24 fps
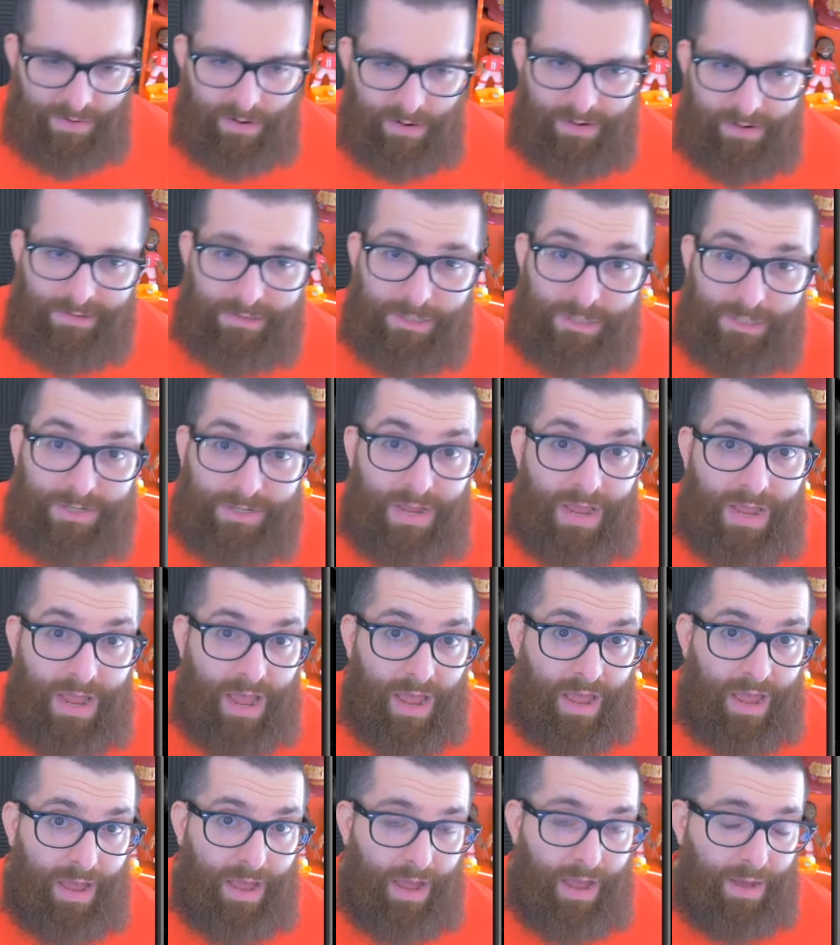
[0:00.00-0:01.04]
Cardinals,
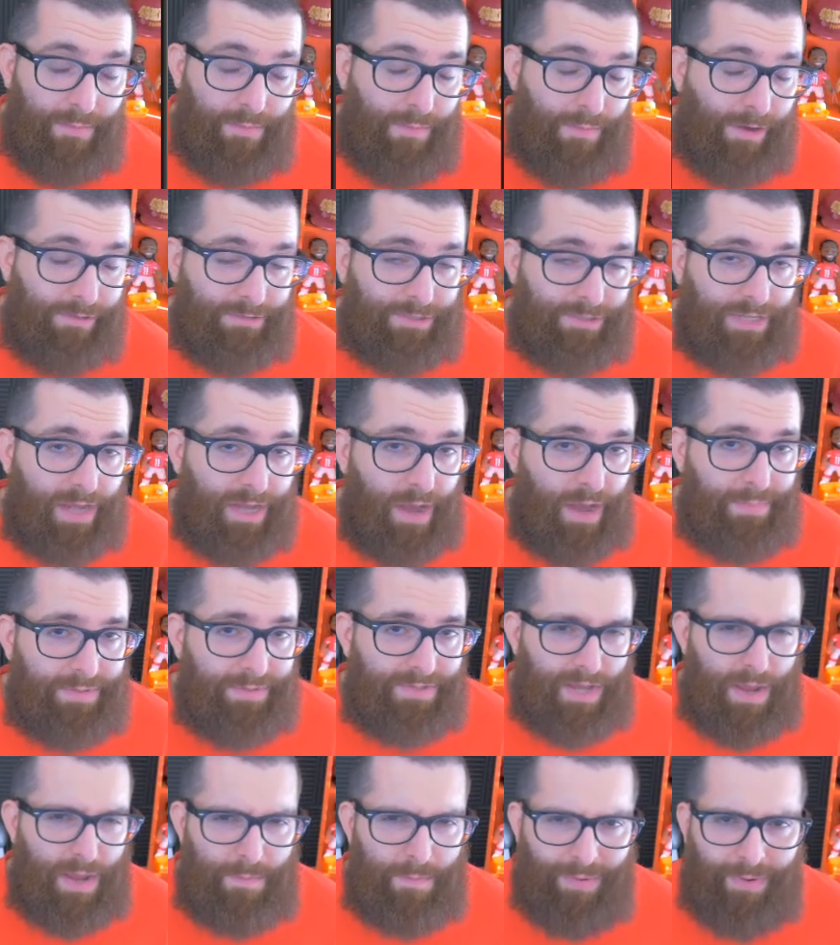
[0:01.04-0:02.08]
most
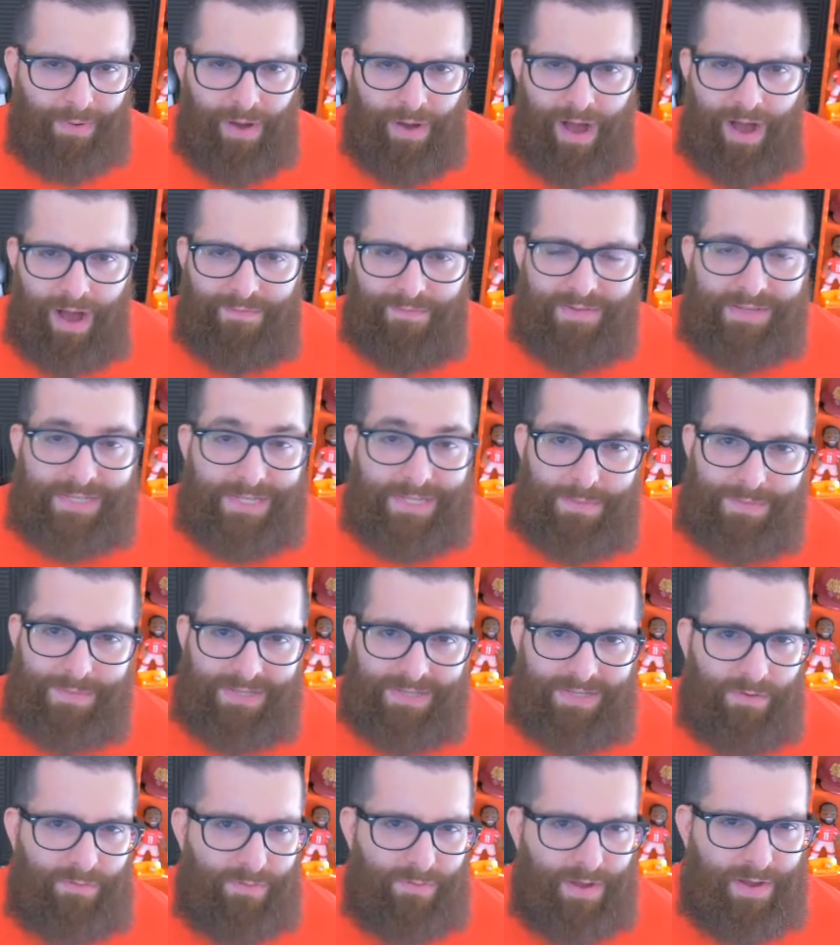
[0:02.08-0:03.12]
up-tempo offense. That
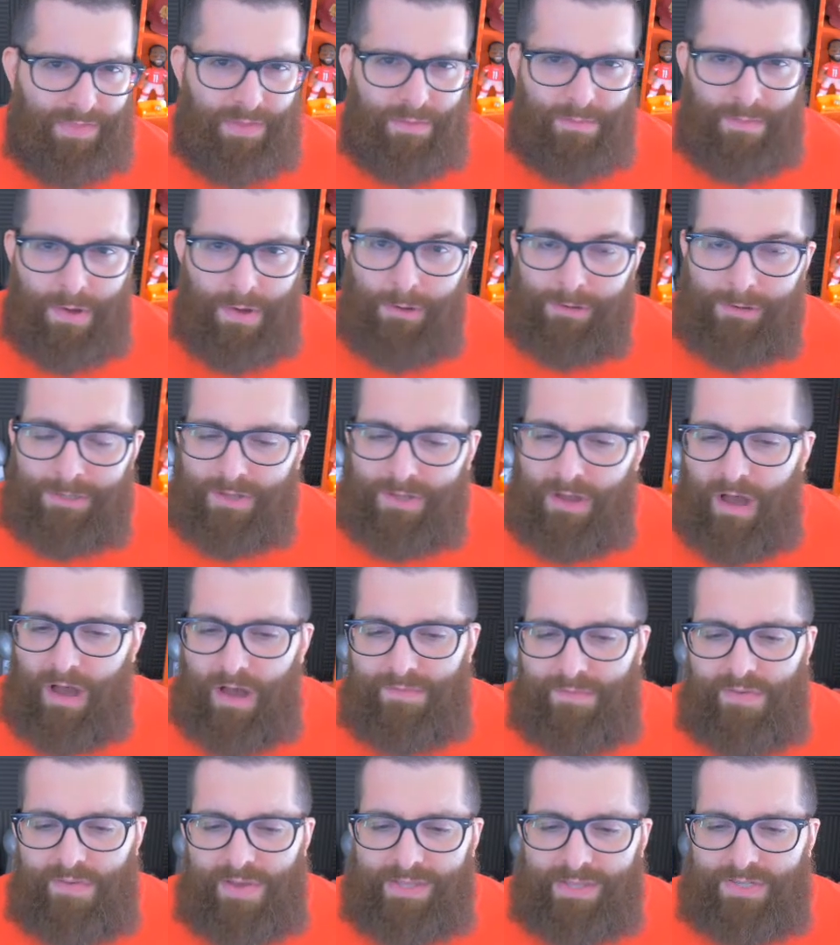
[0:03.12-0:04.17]
means they run the most
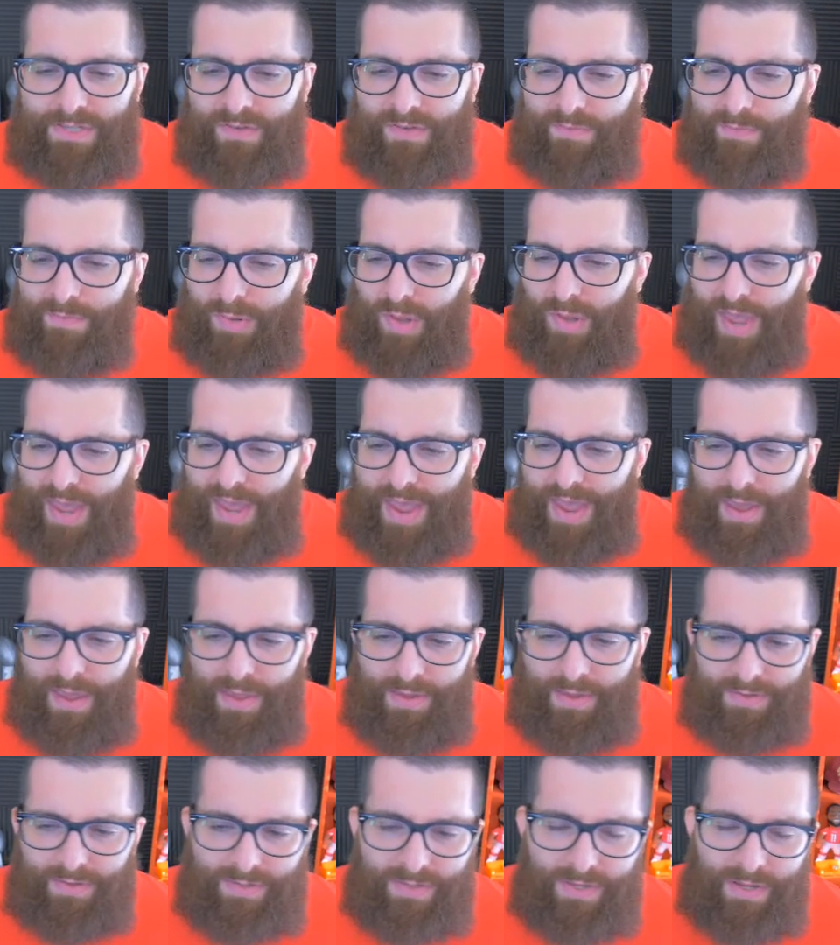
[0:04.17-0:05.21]
offensive
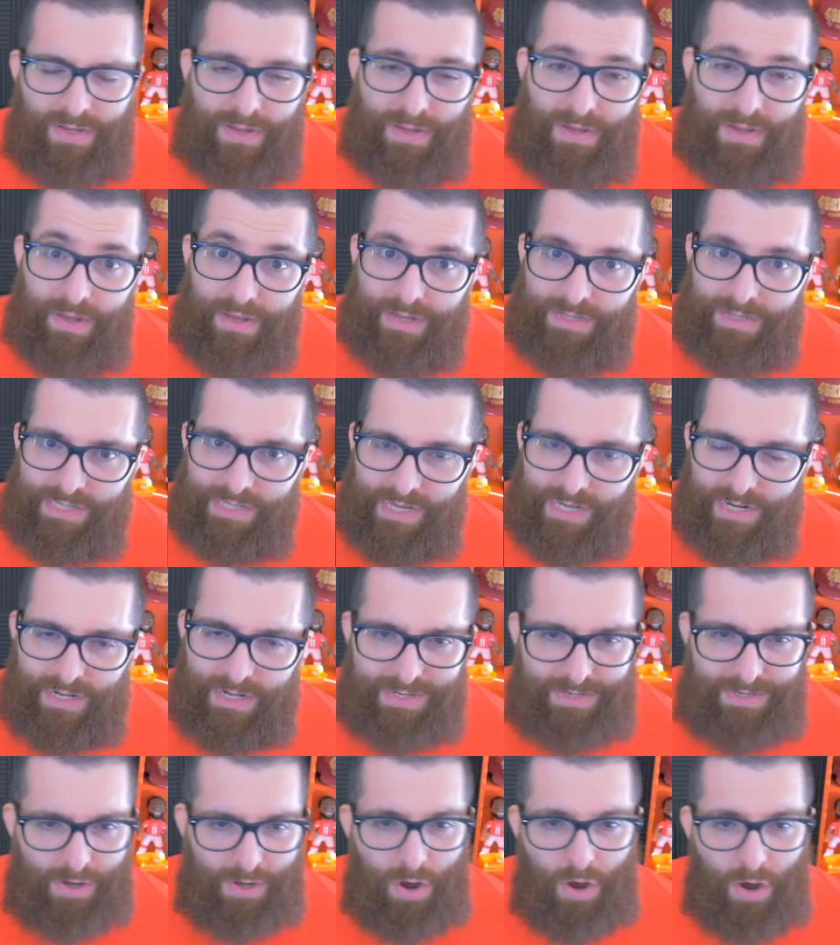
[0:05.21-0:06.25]
plays. It's in a
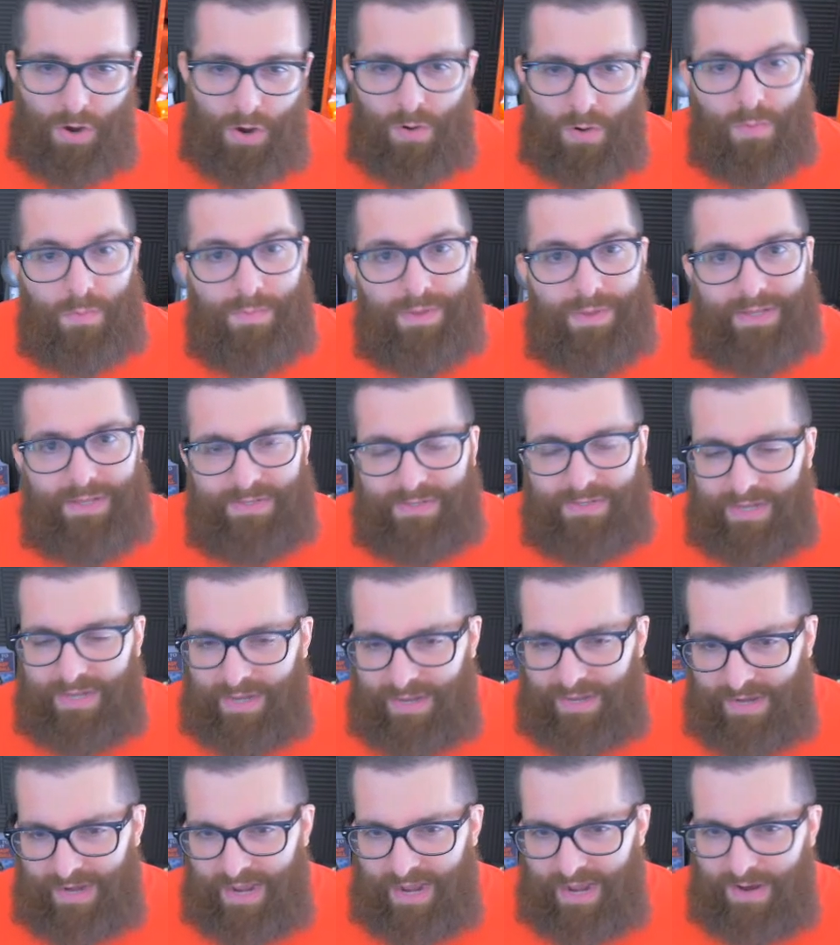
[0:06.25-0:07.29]
dome. It's
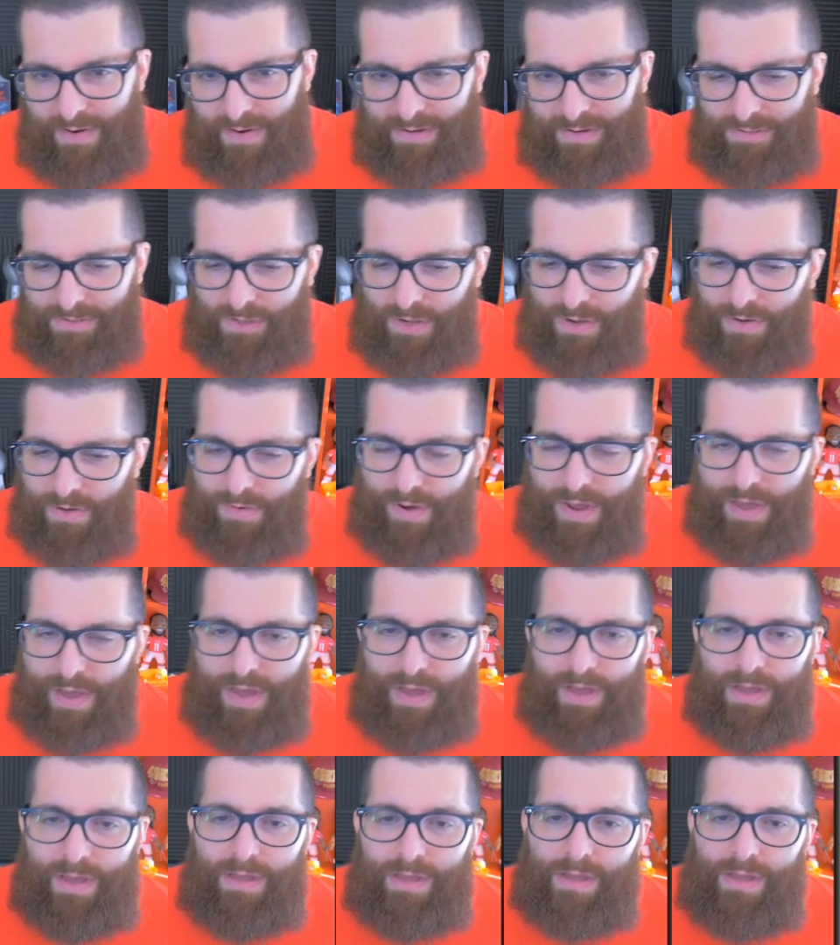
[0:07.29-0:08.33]
in
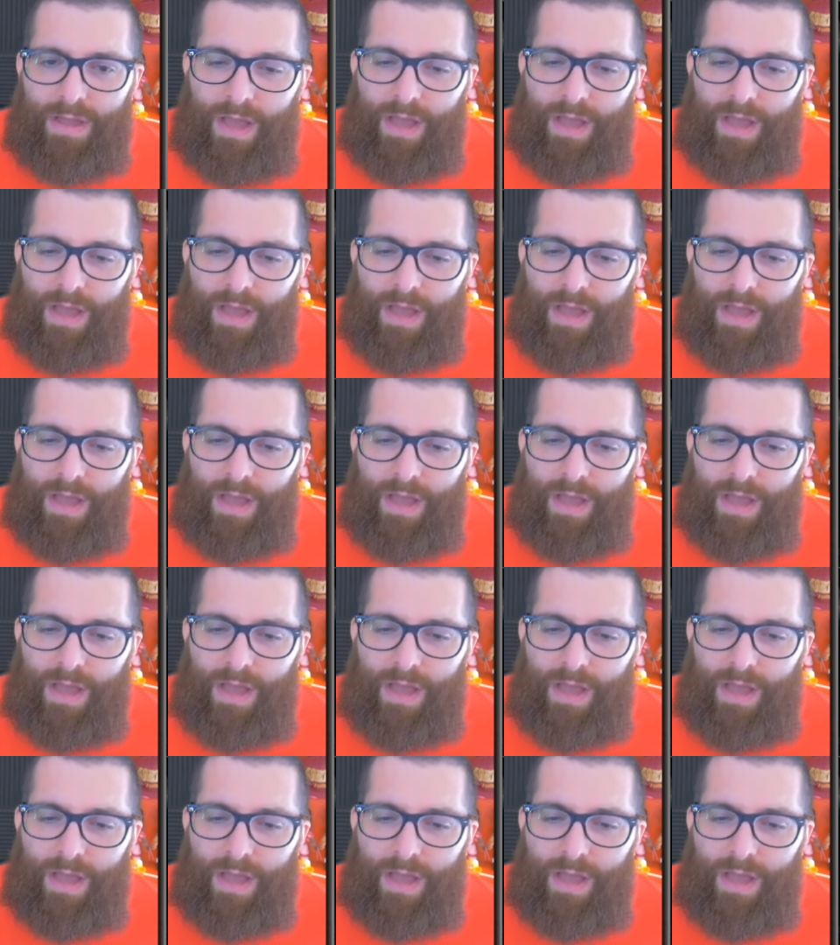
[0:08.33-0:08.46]
Arizona.